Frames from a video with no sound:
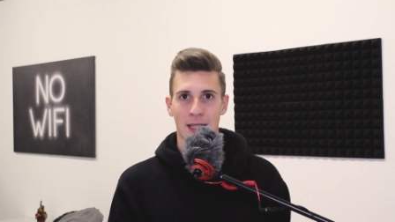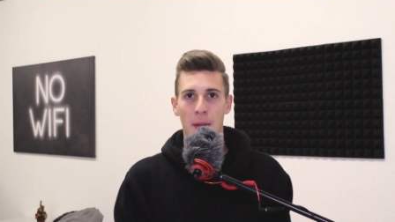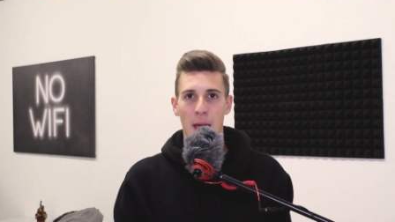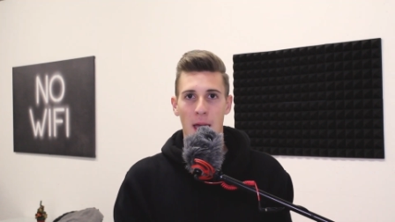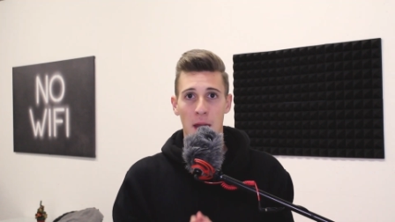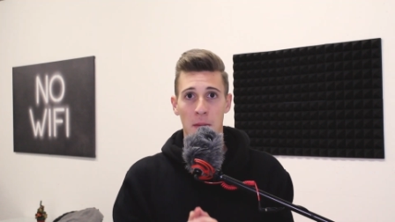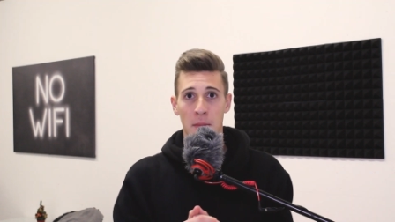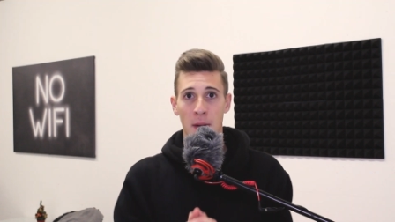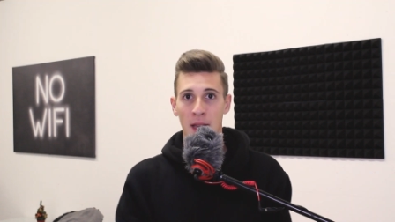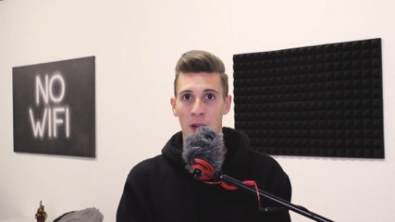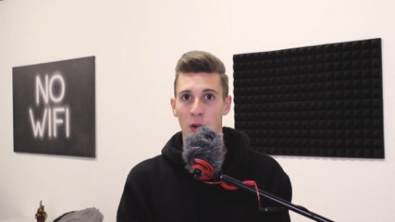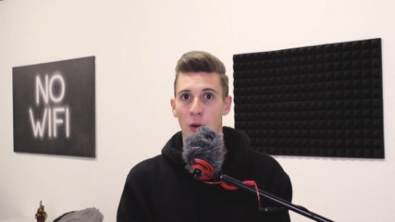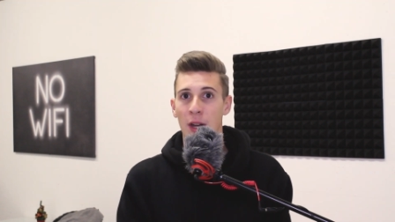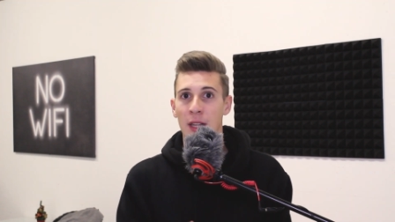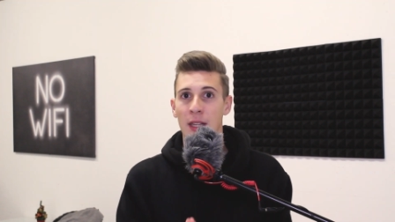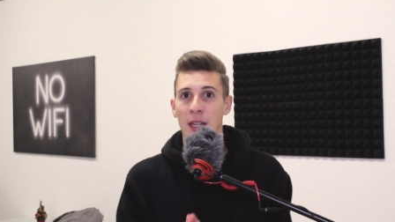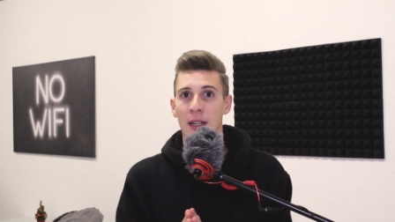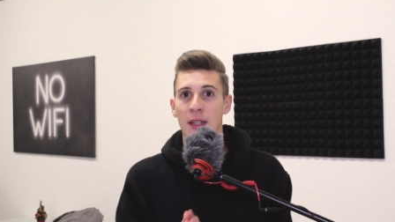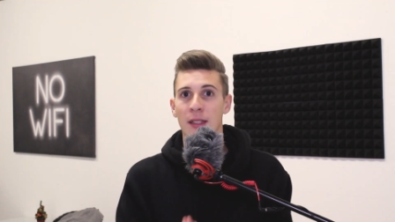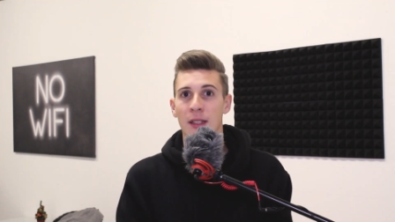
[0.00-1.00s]
And by
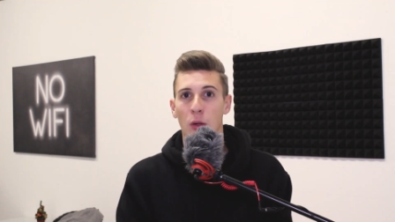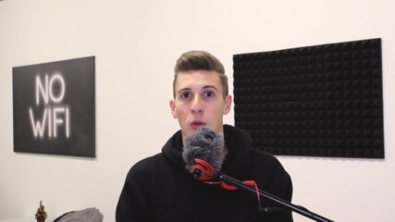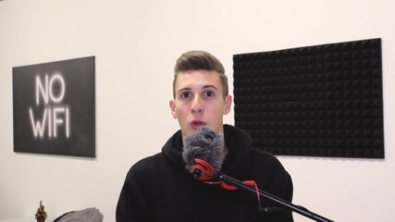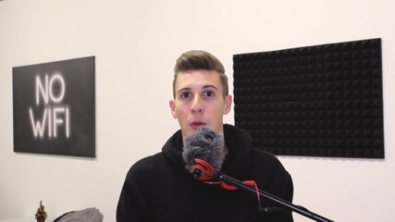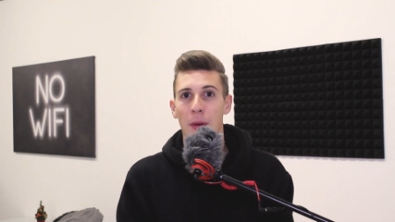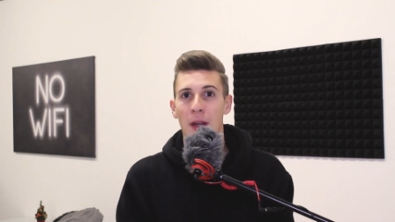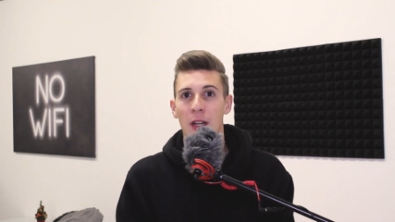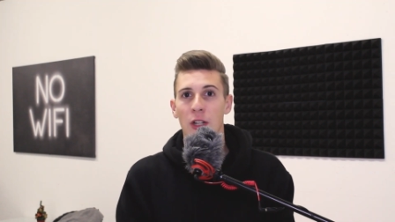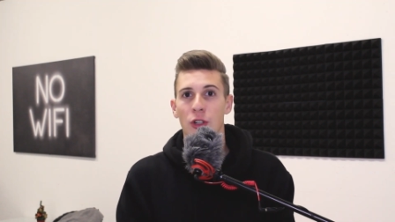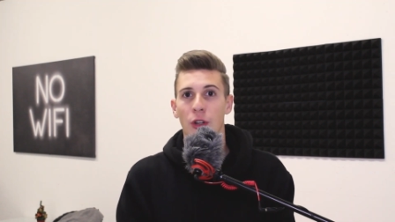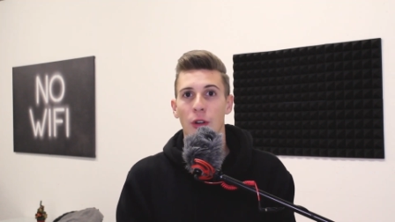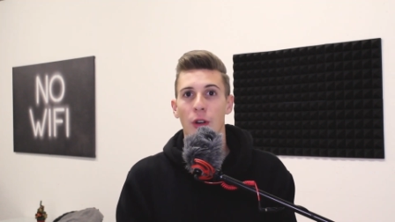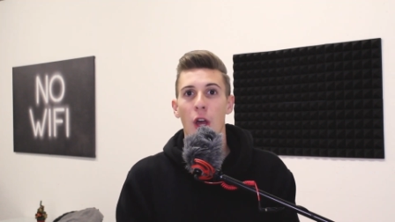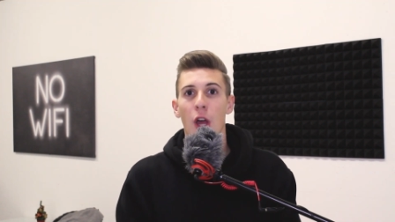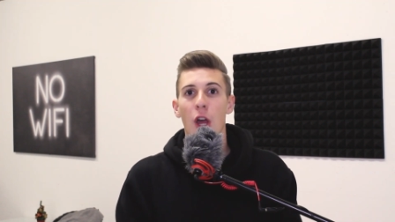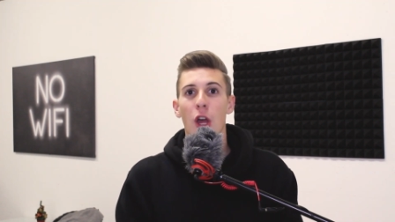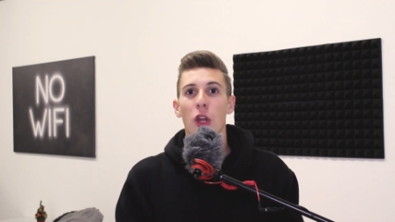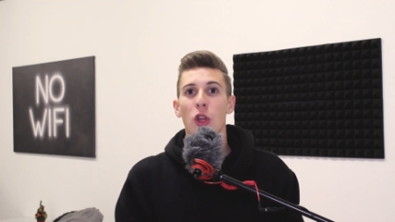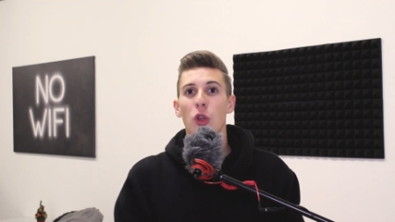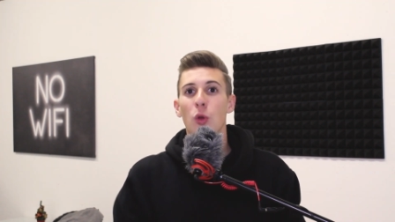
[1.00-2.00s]
creating this automation,
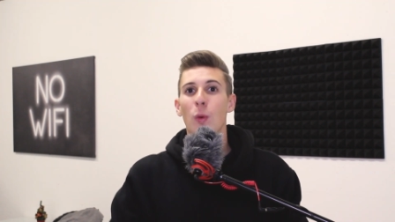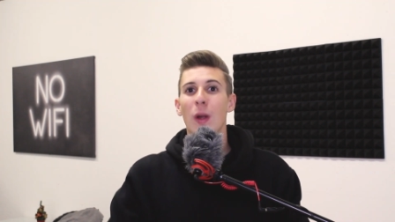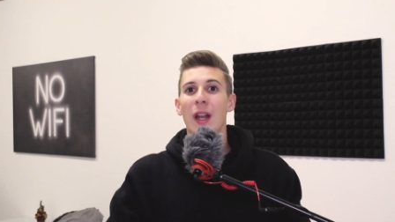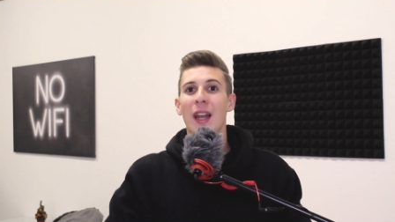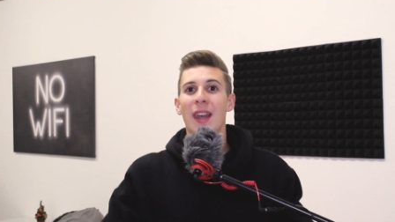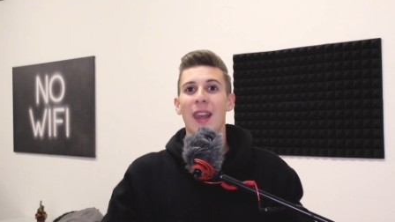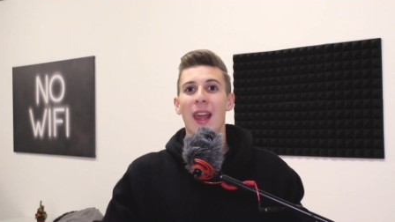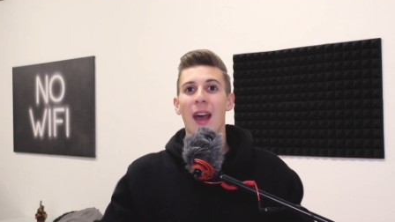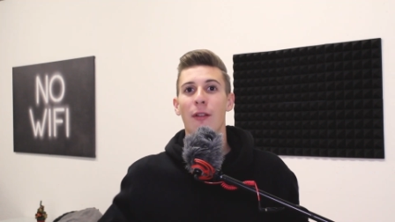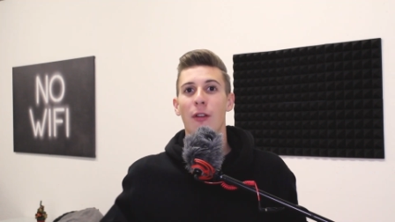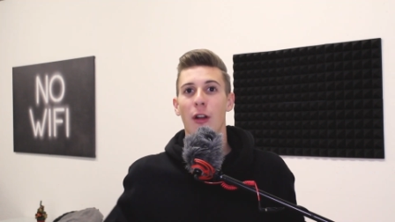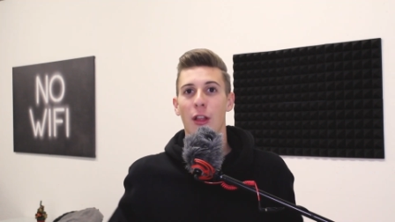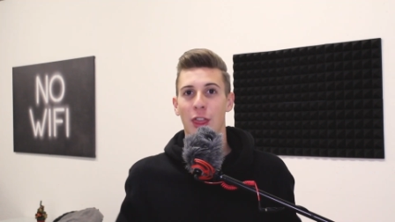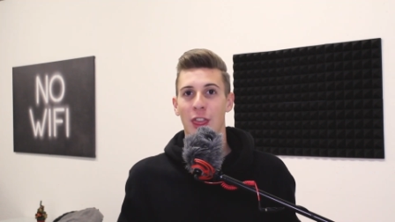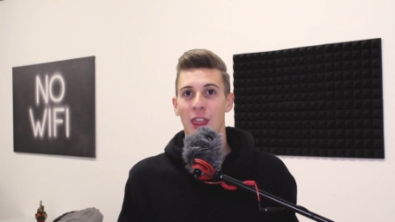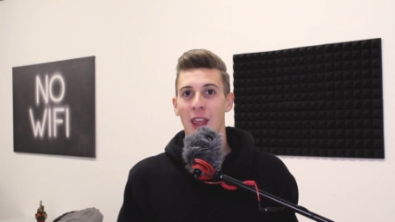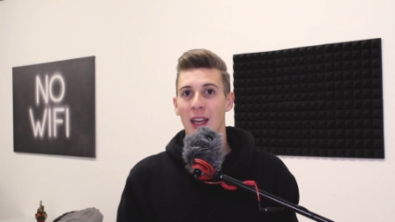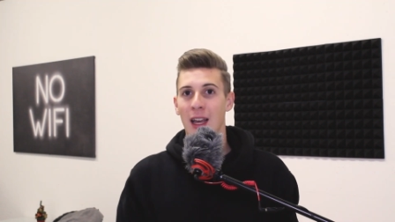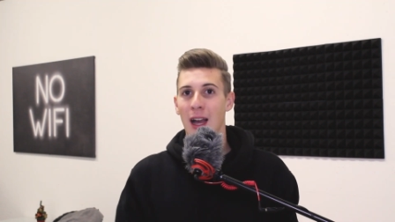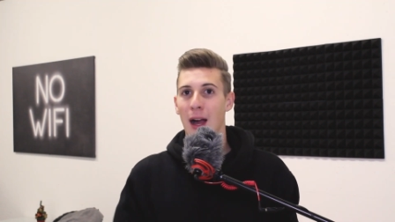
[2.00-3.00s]
you will never
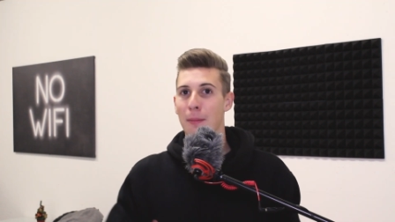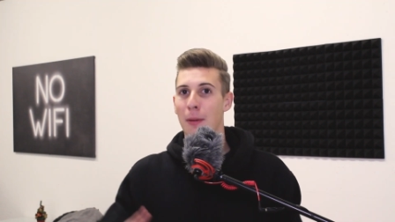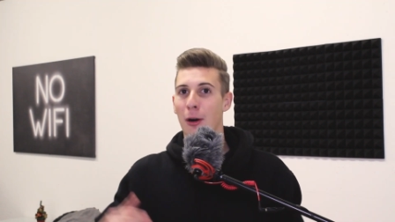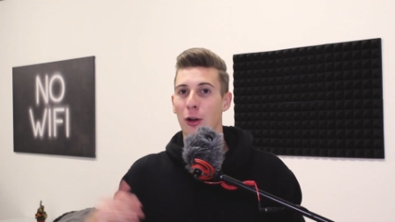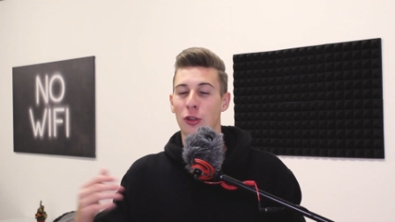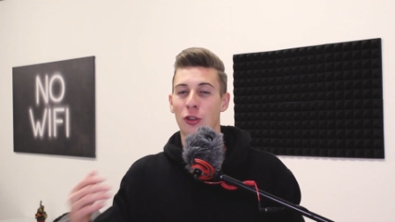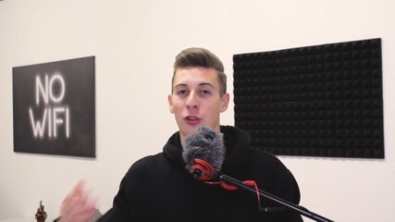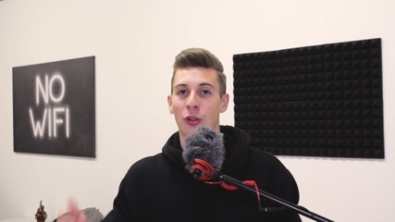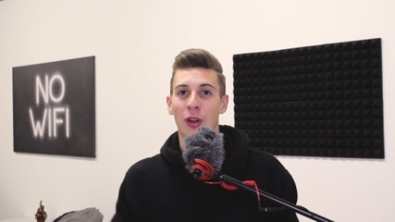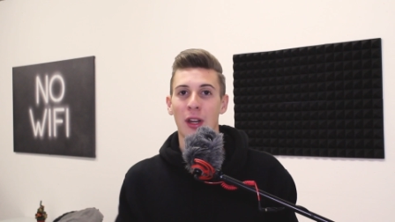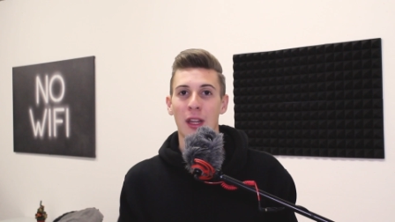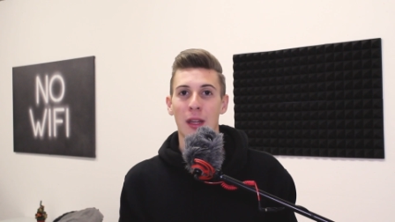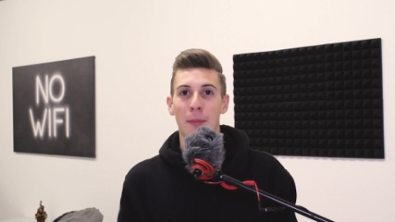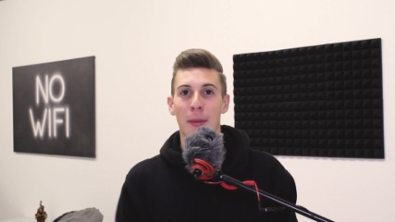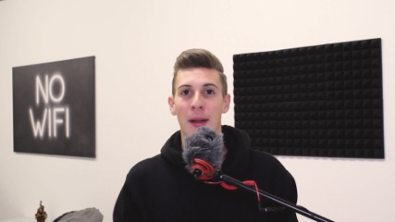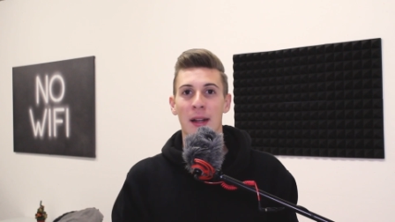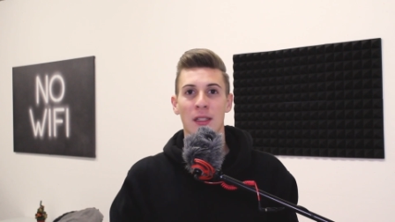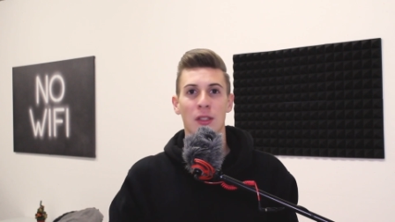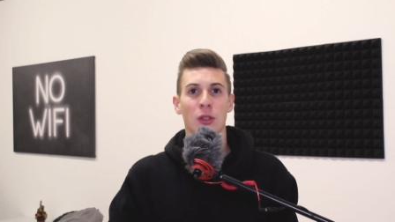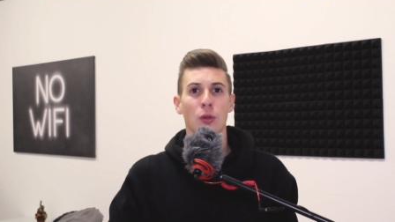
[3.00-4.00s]
think about your emails,